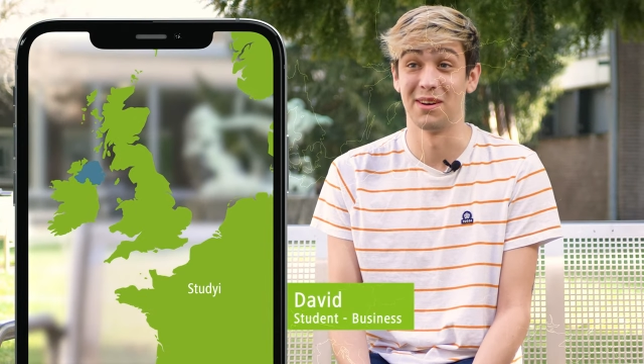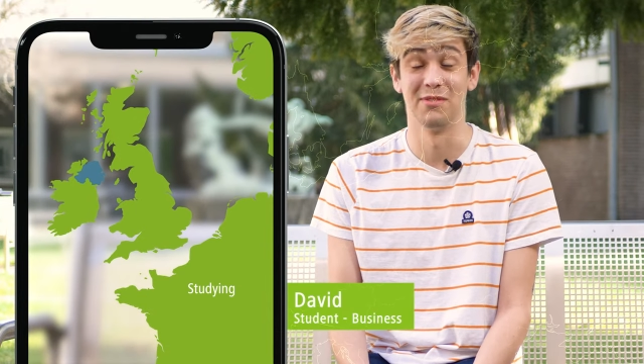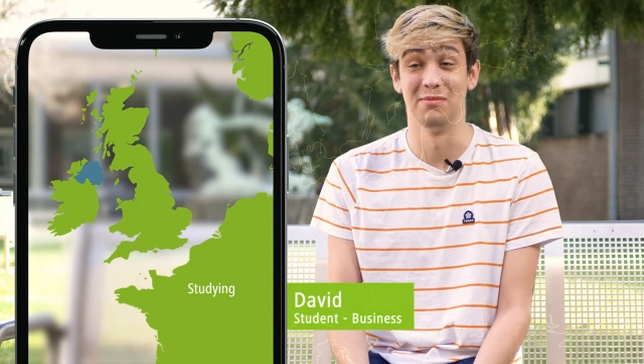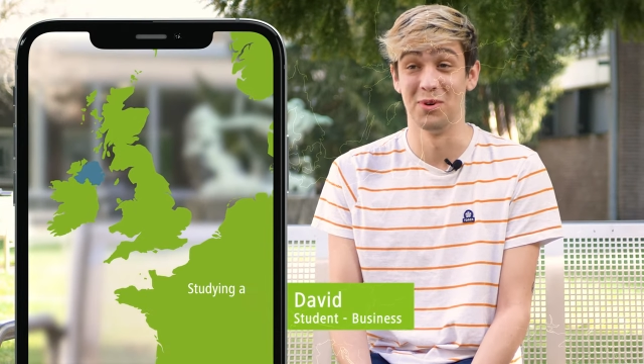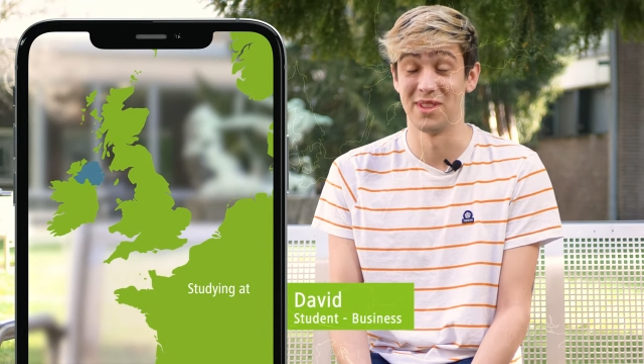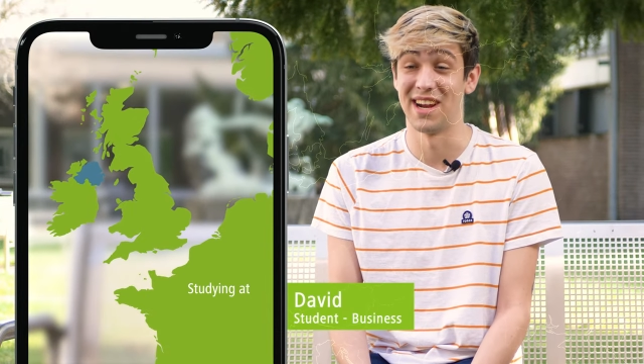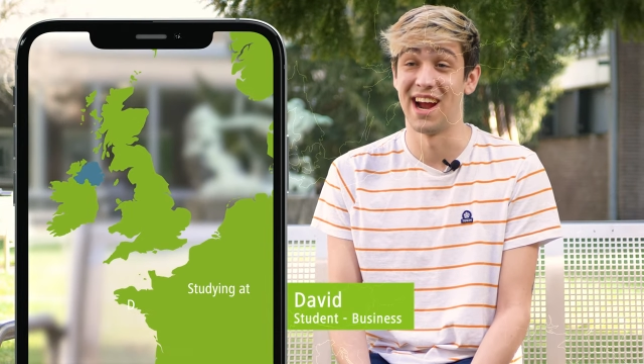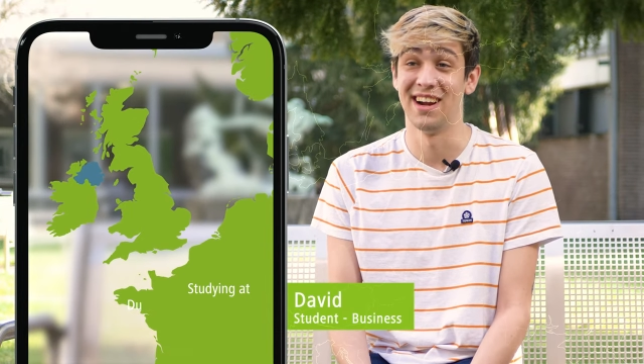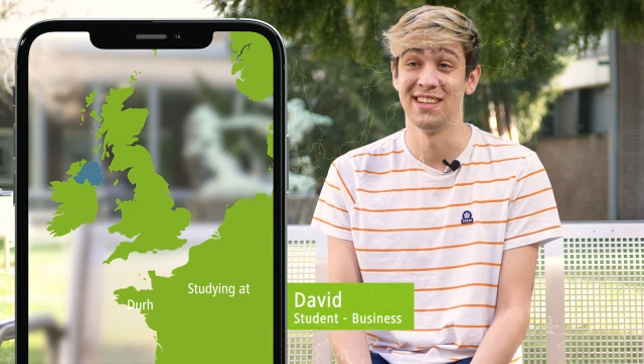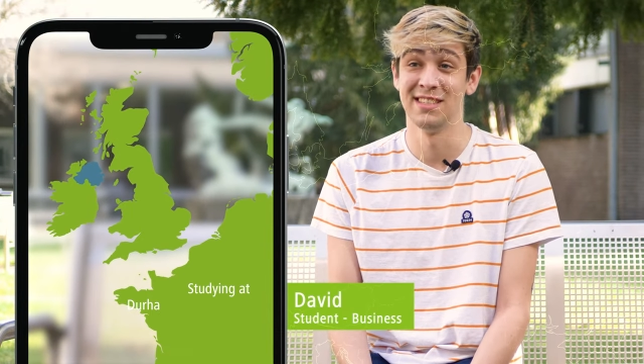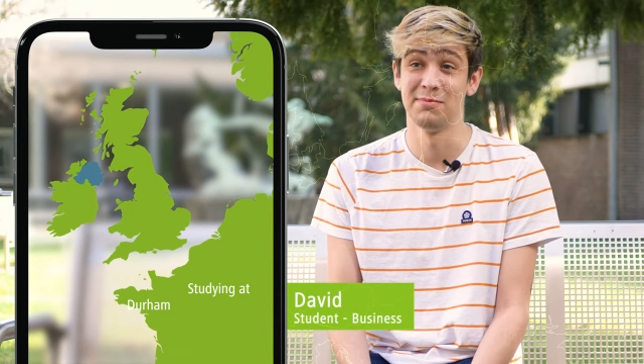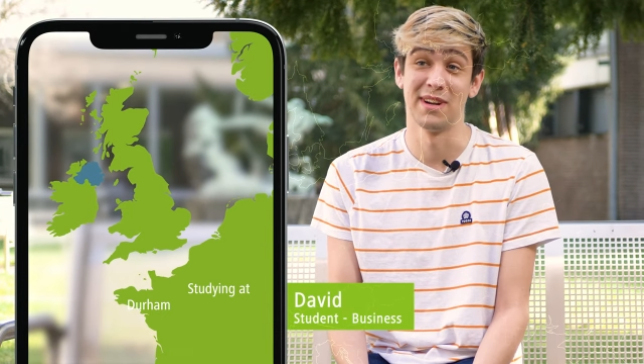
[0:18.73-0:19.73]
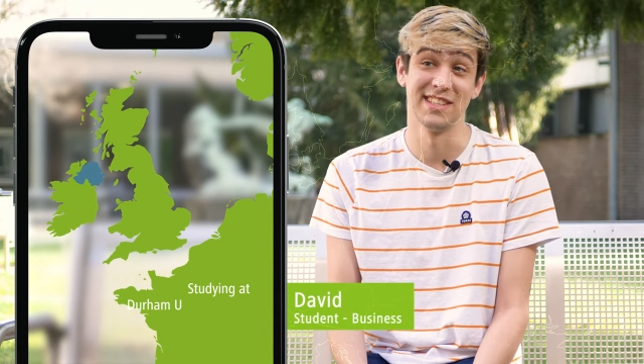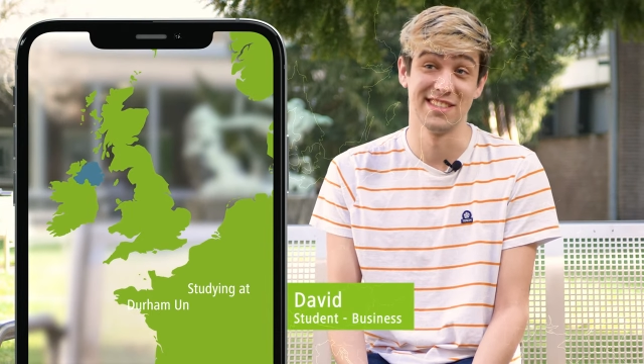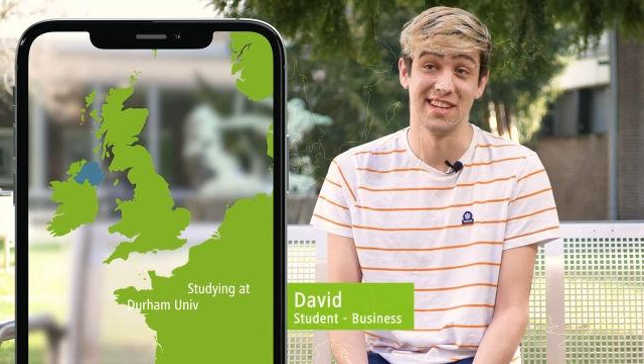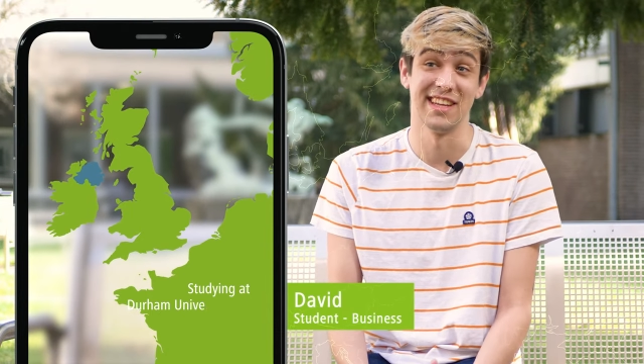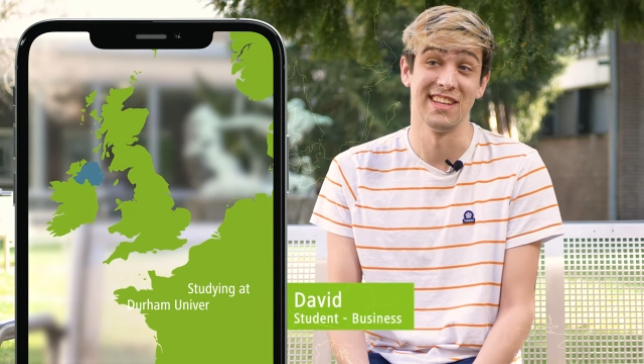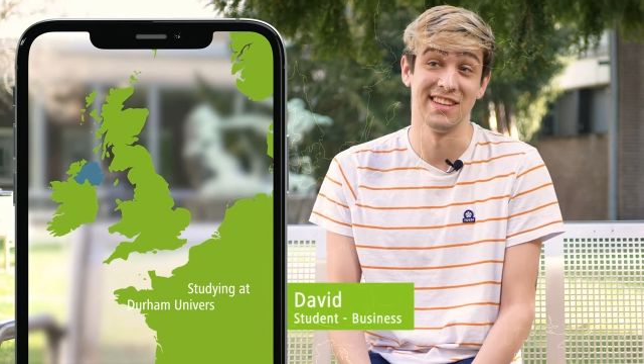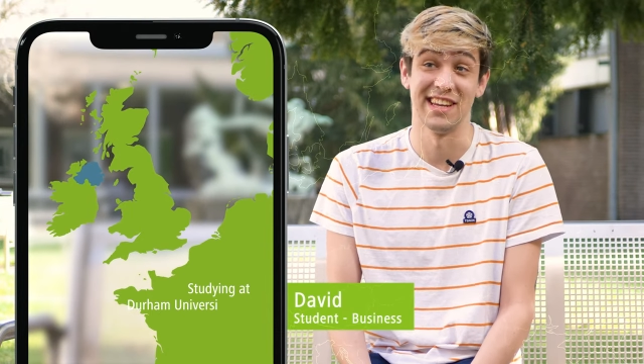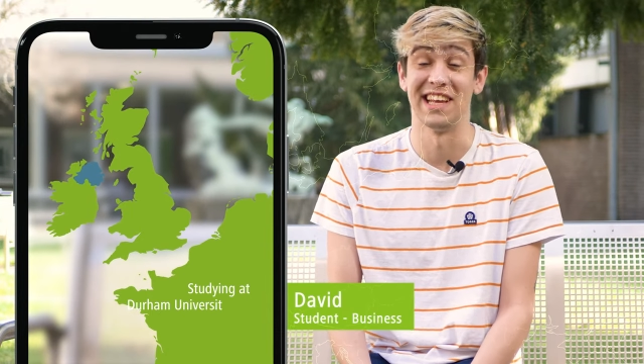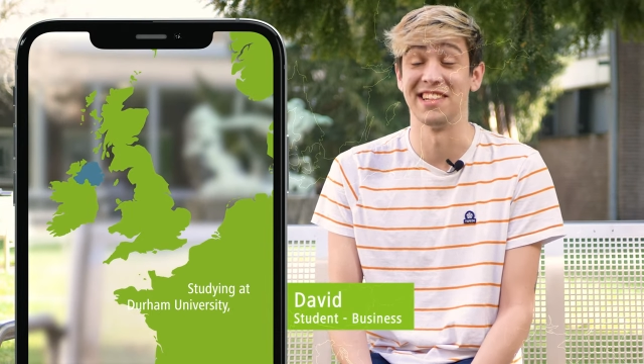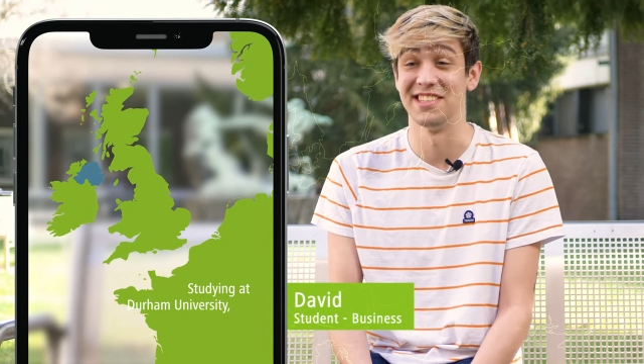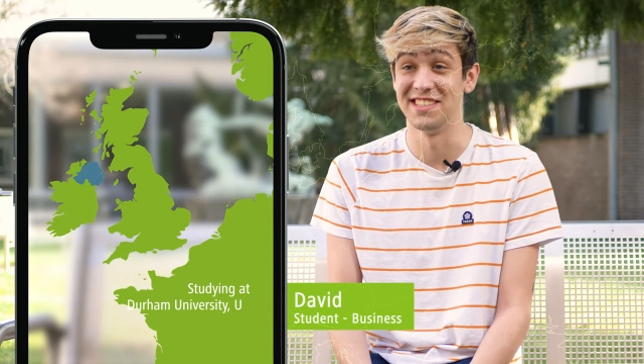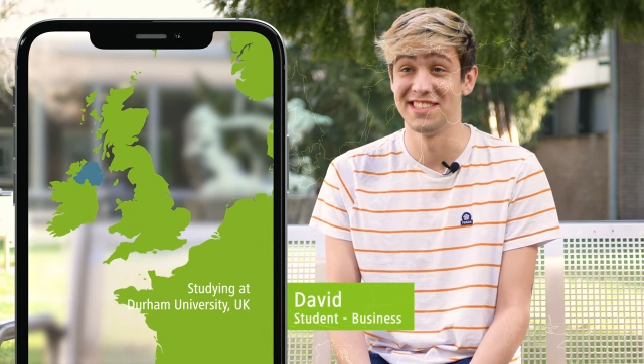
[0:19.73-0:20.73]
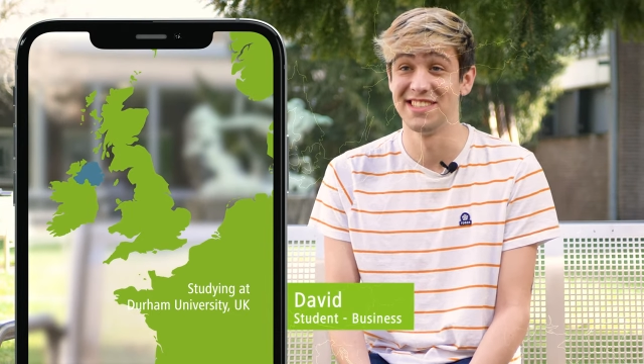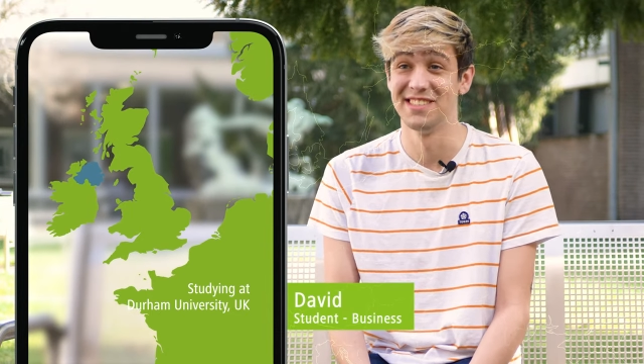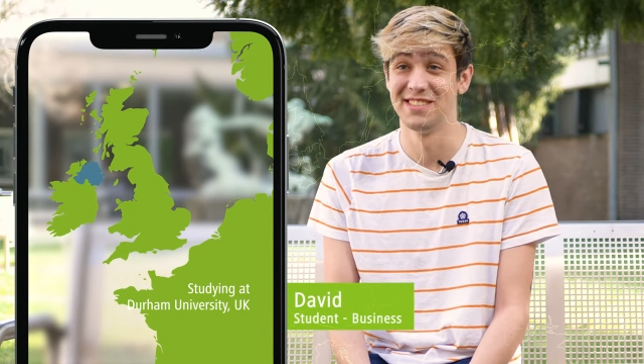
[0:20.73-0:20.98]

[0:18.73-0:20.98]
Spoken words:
I'm from Northern Ireland, but I study in England.